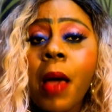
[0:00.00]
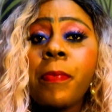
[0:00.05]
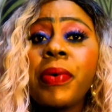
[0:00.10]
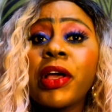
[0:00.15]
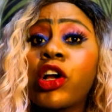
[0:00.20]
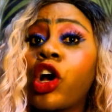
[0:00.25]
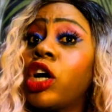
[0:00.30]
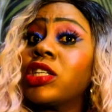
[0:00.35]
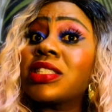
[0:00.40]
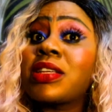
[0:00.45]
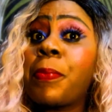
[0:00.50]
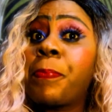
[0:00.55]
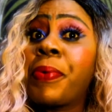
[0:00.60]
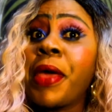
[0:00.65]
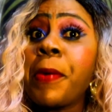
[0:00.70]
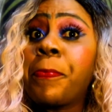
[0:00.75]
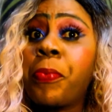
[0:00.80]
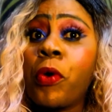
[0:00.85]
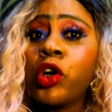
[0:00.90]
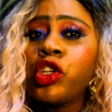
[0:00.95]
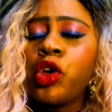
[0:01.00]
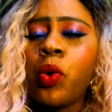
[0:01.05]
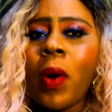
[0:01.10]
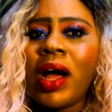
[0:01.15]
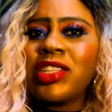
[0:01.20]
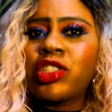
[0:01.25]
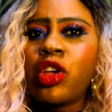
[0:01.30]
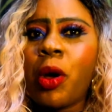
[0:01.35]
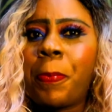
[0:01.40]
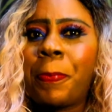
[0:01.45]
because the people you
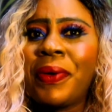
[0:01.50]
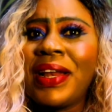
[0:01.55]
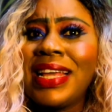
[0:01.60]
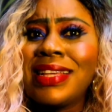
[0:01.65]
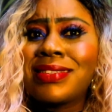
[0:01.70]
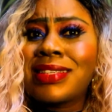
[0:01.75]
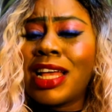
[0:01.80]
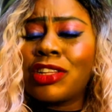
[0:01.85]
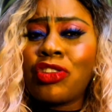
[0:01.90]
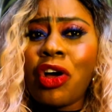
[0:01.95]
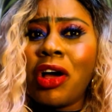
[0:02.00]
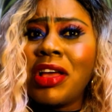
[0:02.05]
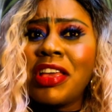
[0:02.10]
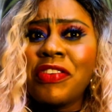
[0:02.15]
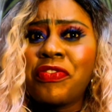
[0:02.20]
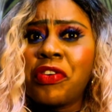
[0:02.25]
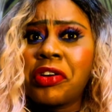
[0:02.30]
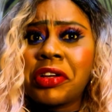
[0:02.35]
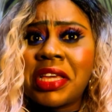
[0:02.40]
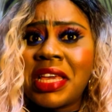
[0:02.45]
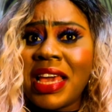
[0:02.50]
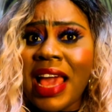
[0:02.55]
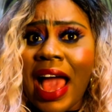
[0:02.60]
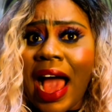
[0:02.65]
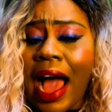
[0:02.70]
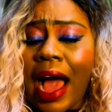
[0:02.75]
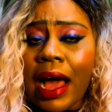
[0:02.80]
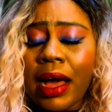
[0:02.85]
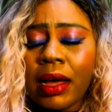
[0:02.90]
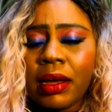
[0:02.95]
want to please, they don't even
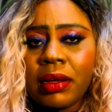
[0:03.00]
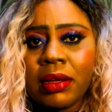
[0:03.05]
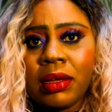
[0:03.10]
care.